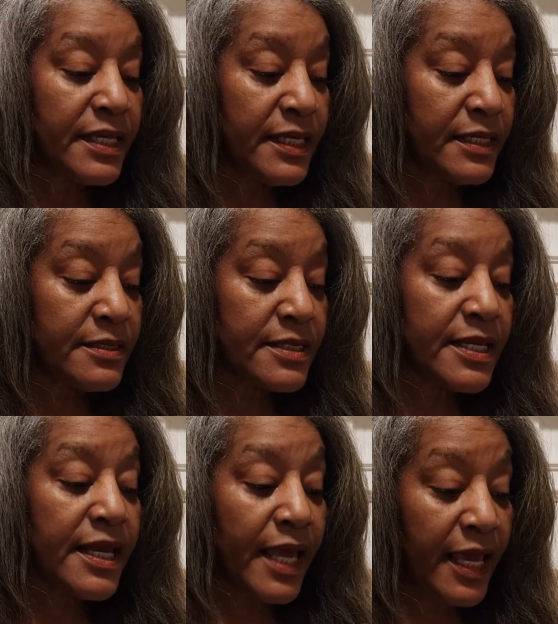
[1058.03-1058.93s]
It
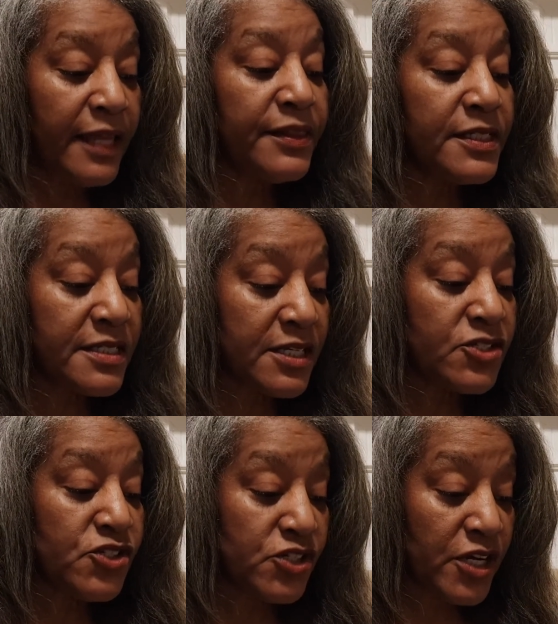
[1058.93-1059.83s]
and the
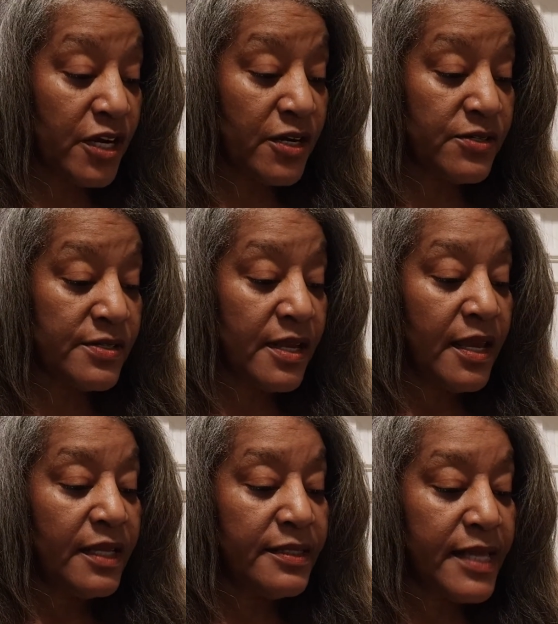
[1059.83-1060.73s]
6 chairs,
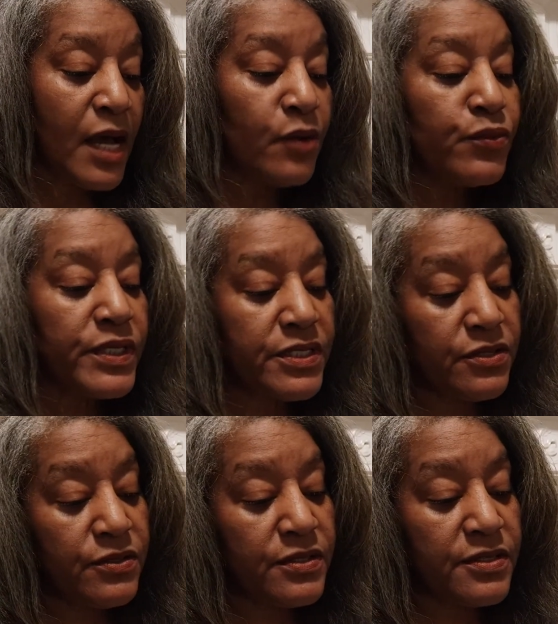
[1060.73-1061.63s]
now
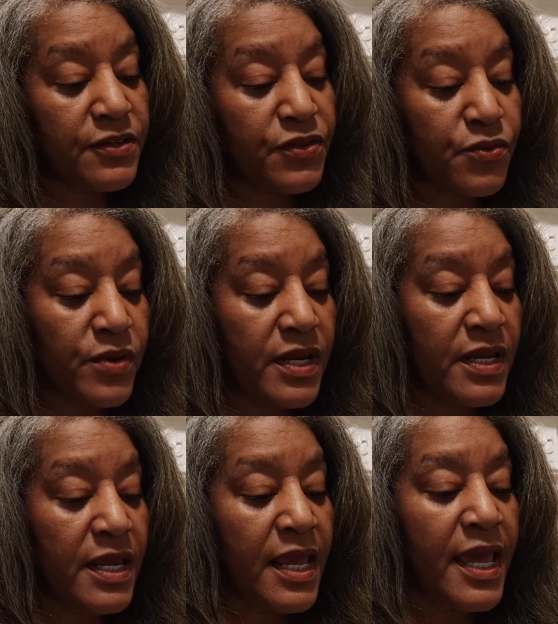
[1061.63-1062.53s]
reduced to 3,